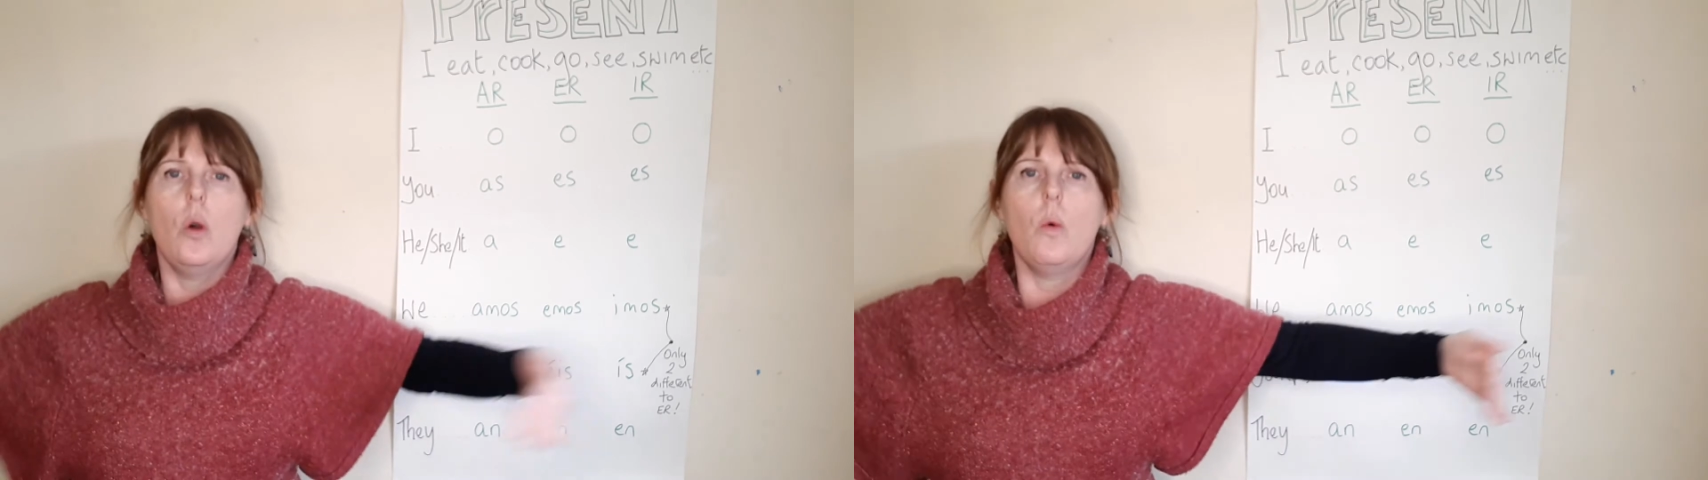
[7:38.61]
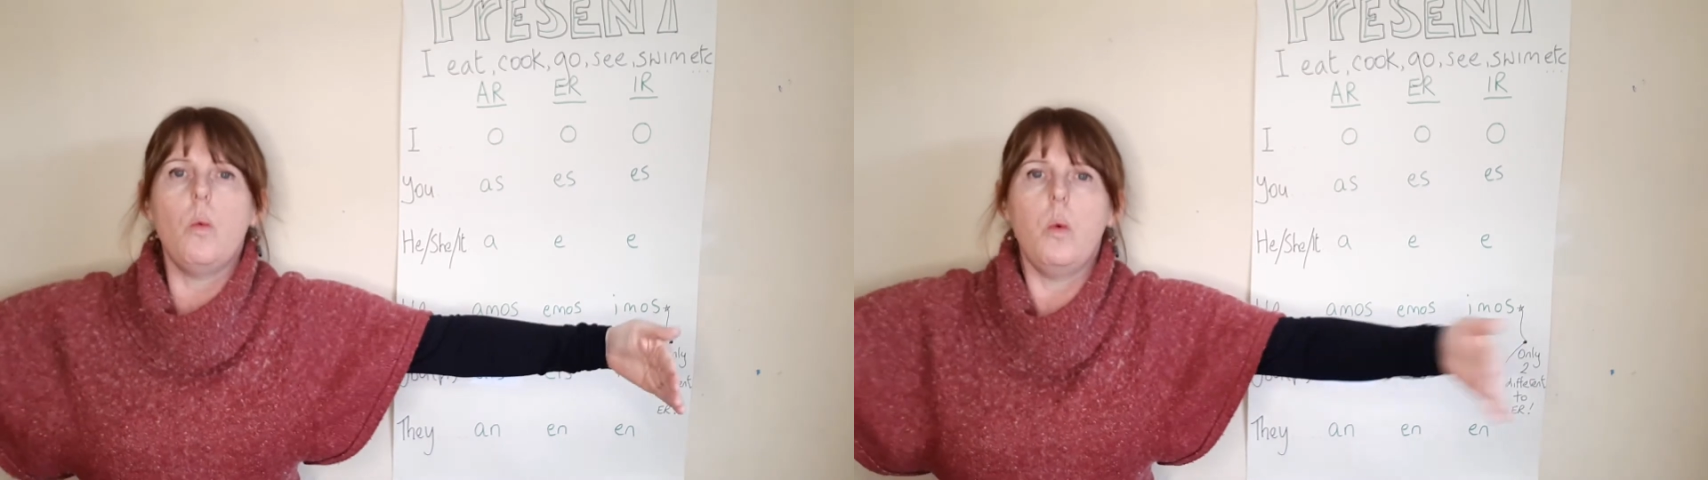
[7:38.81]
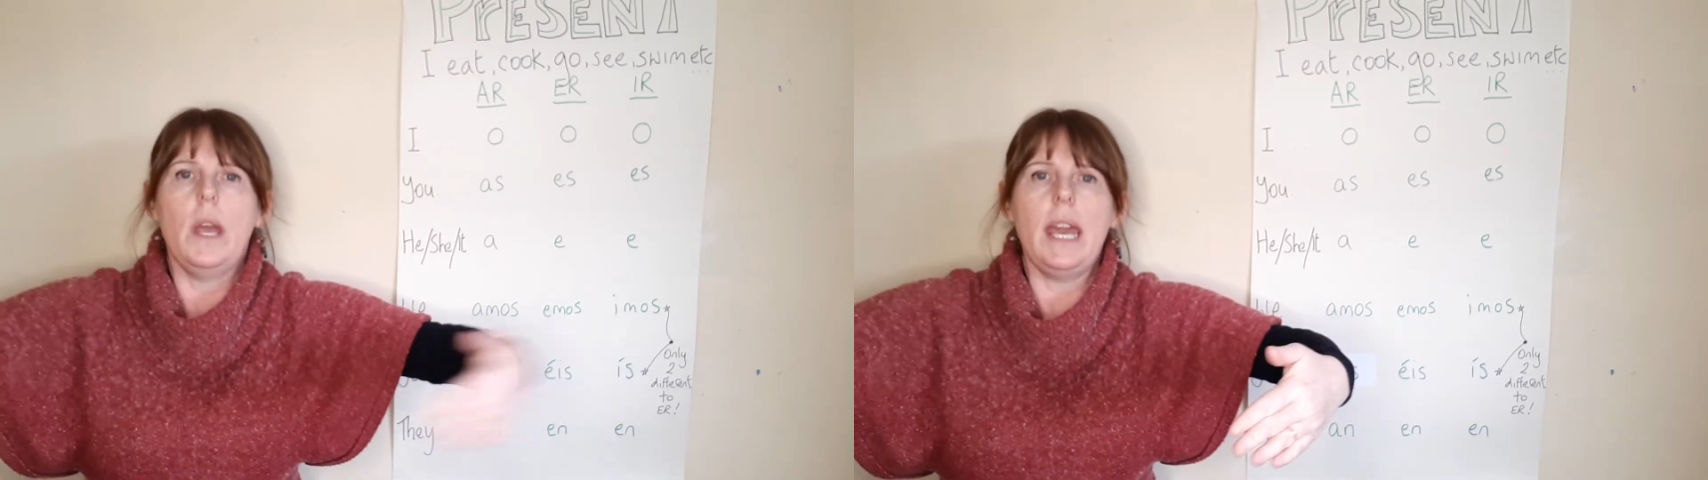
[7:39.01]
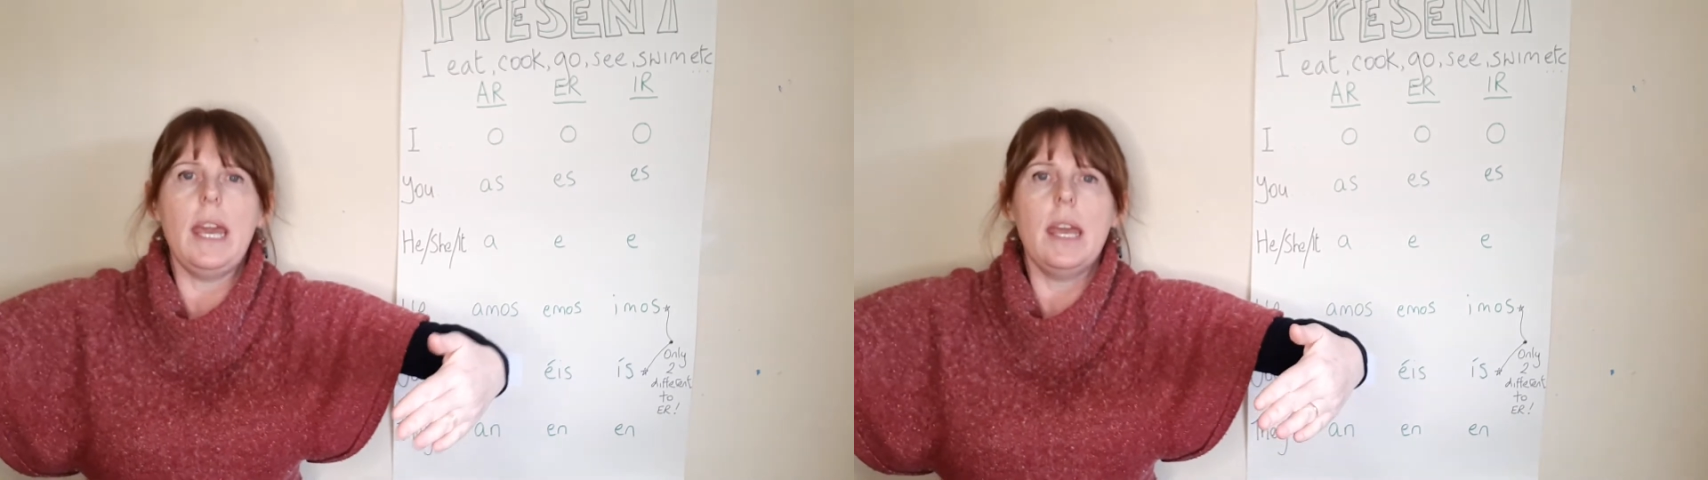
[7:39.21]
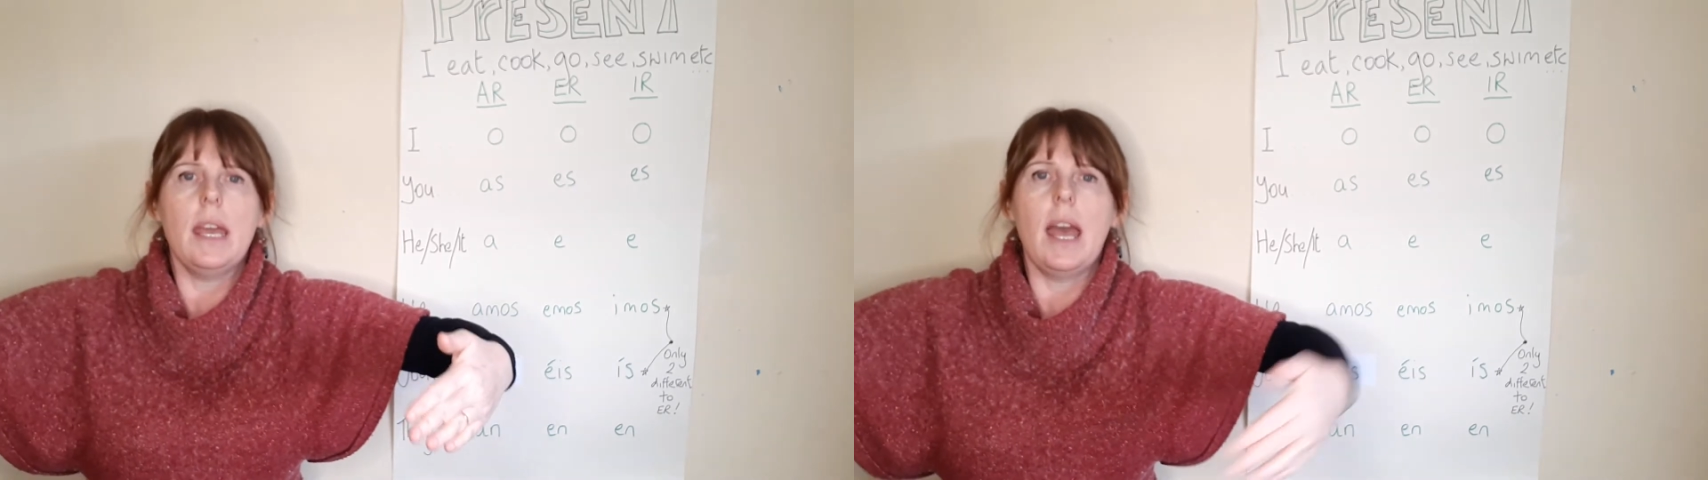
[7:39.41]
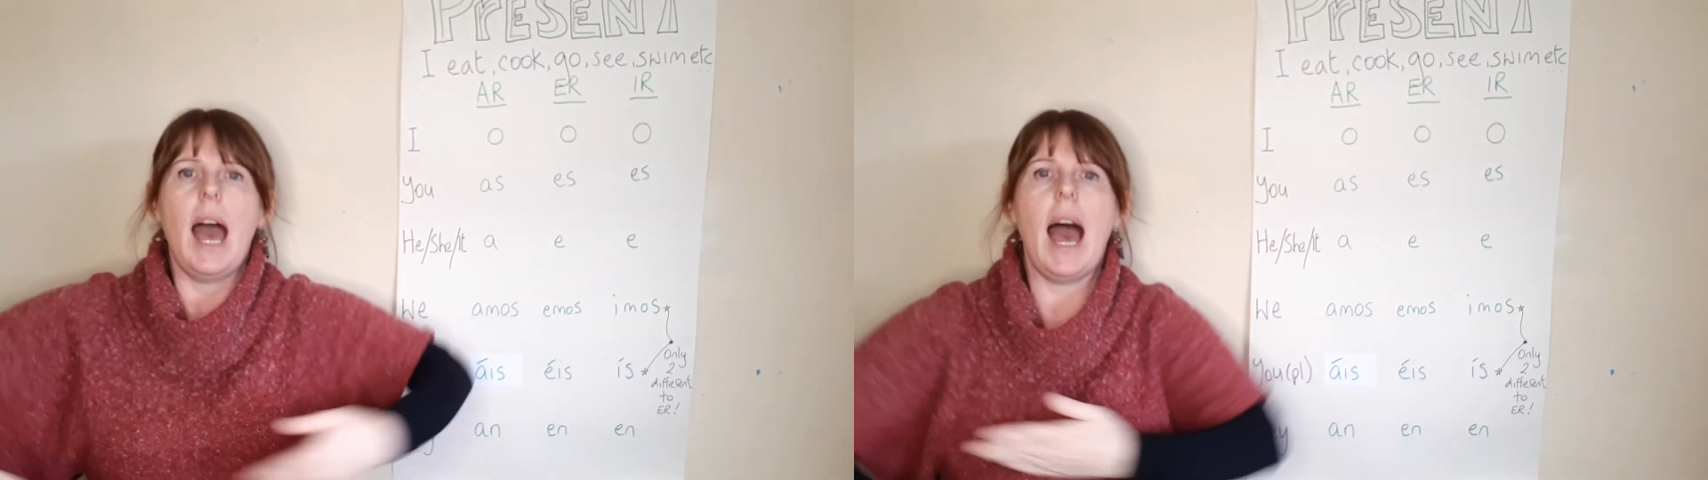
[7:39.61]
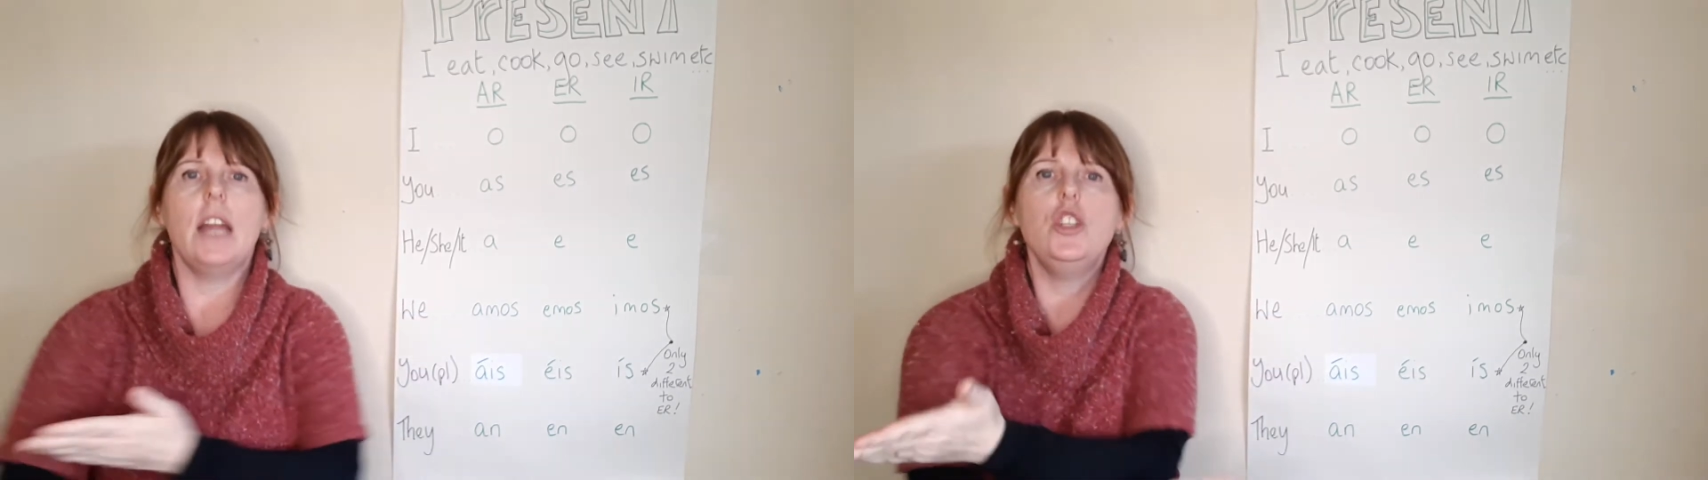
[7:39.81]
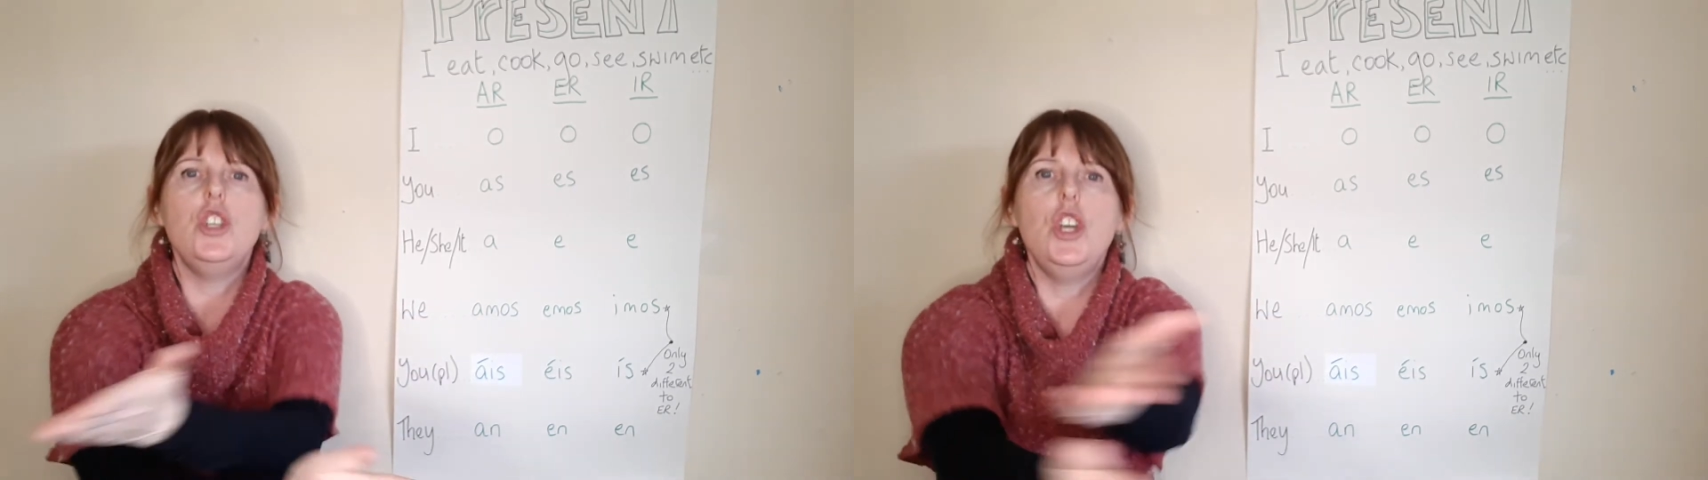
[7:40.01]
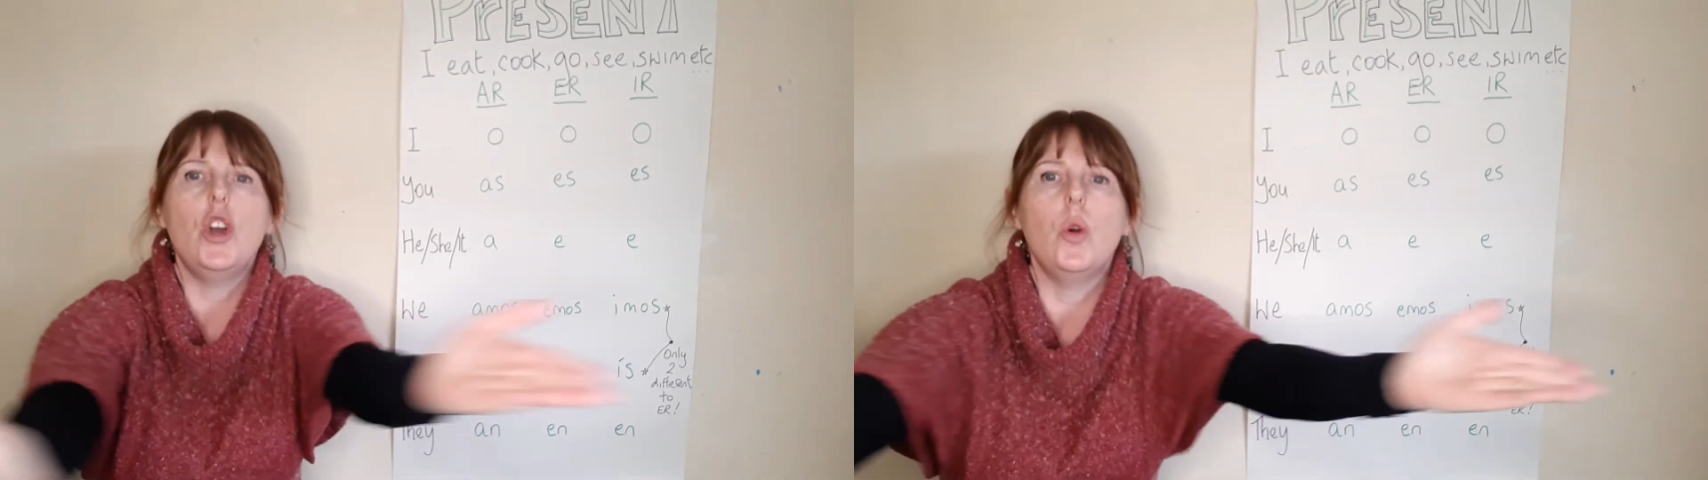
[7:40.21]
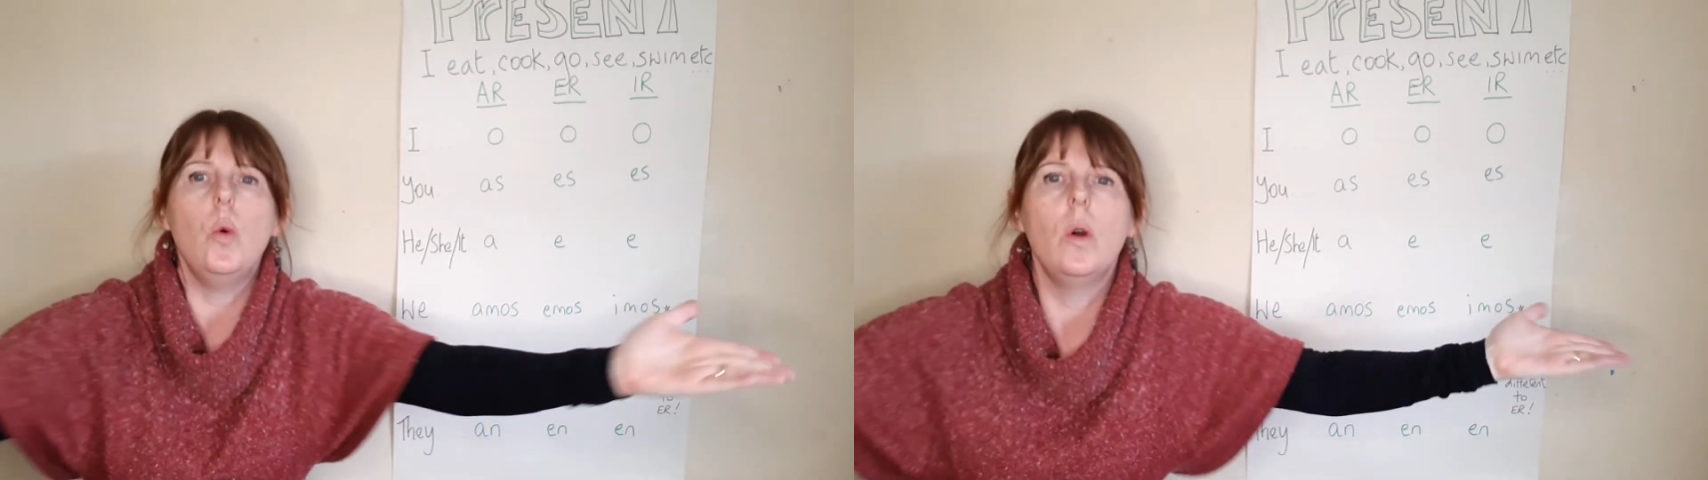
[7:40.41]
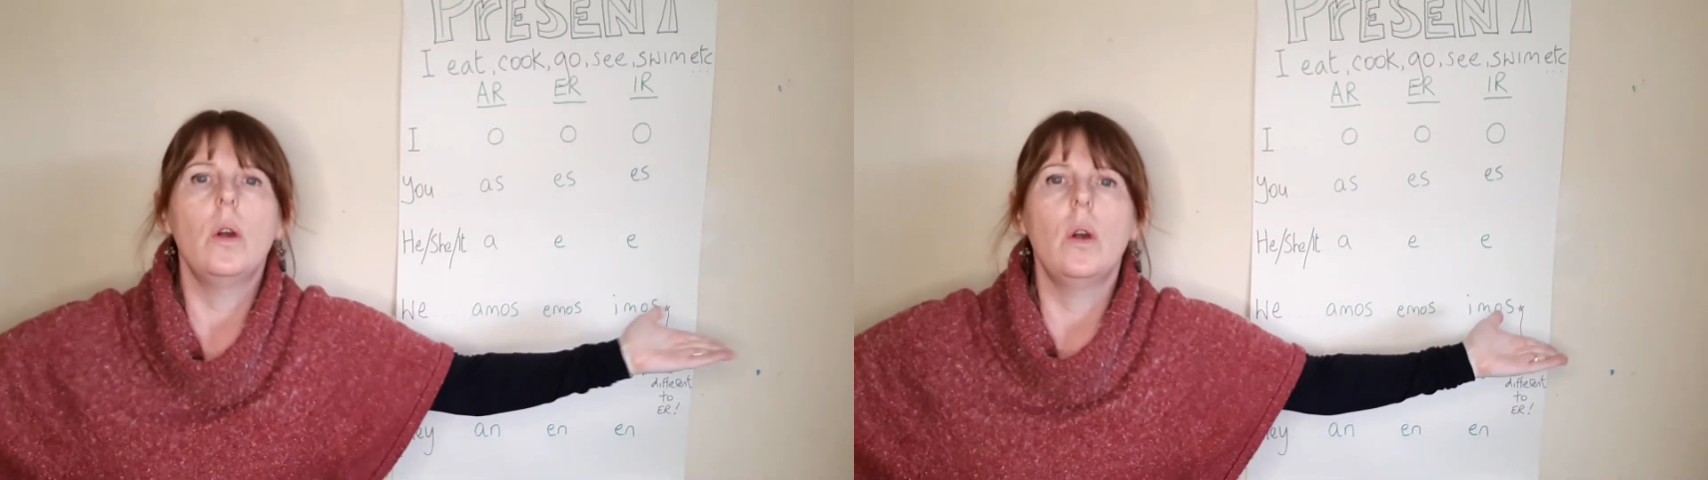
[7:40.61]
we and you,